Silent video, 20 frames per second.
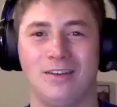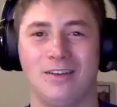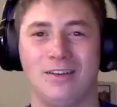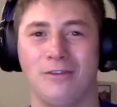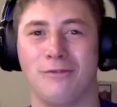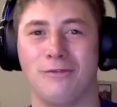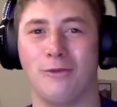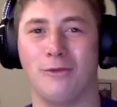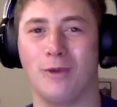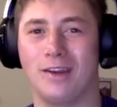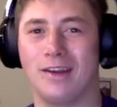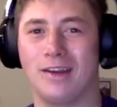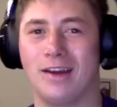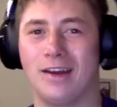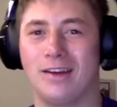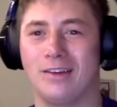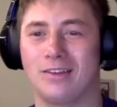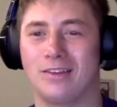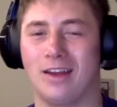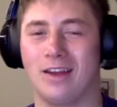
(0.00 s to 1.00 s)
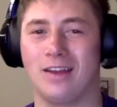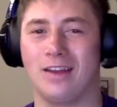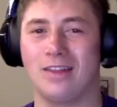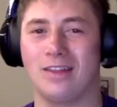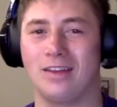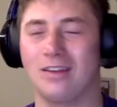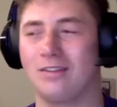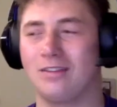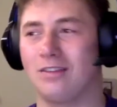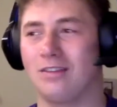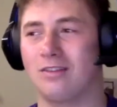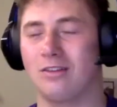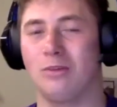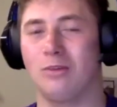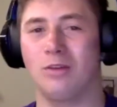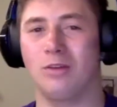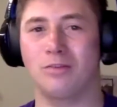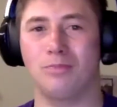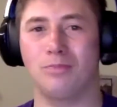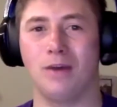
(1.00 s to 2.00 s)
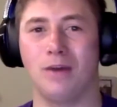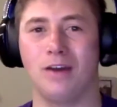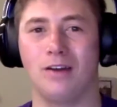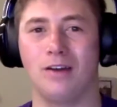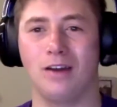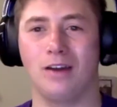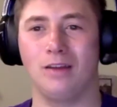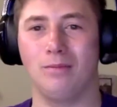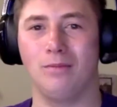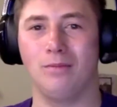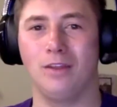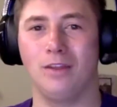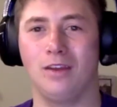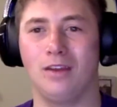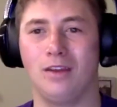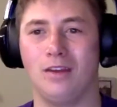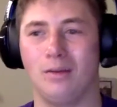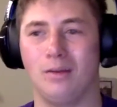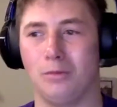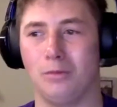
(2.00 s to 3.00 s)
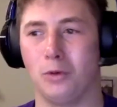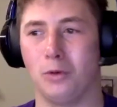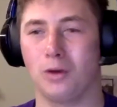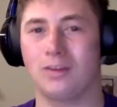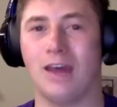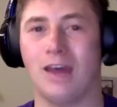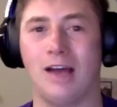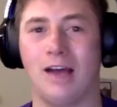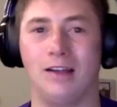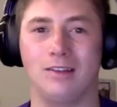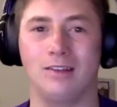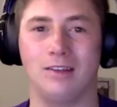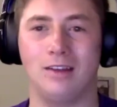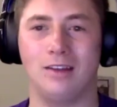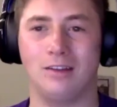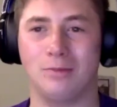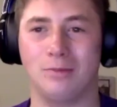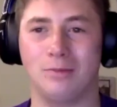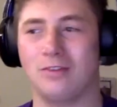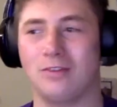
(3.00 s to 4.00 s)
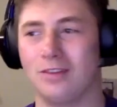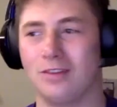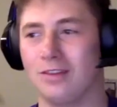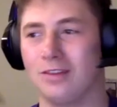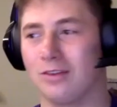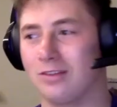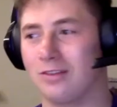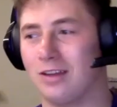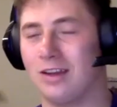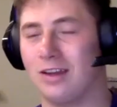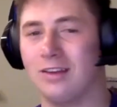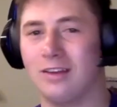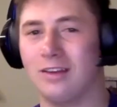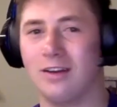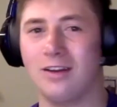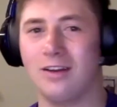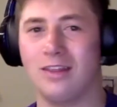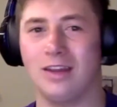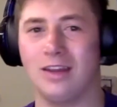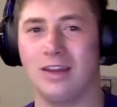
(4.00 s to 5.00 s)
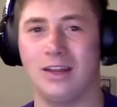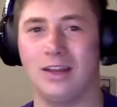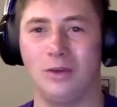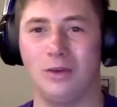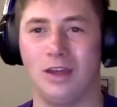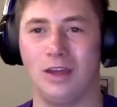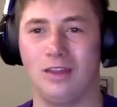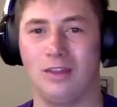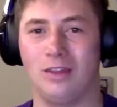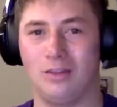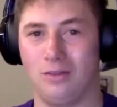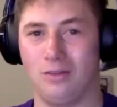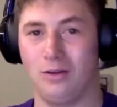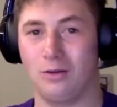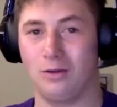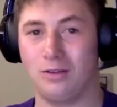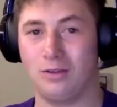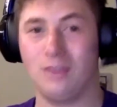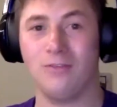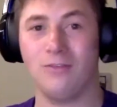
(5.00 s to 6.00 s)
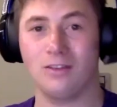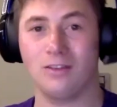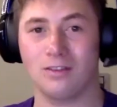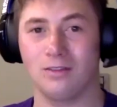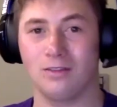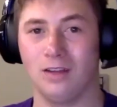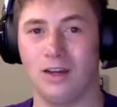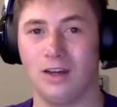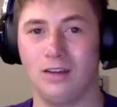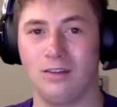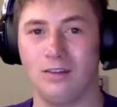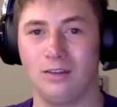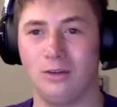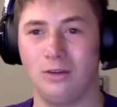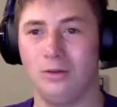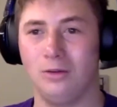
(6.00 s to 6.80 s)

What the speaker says: the 49ers, I think, is just so much better and more talented, especially in their secondary, and their defensive line too.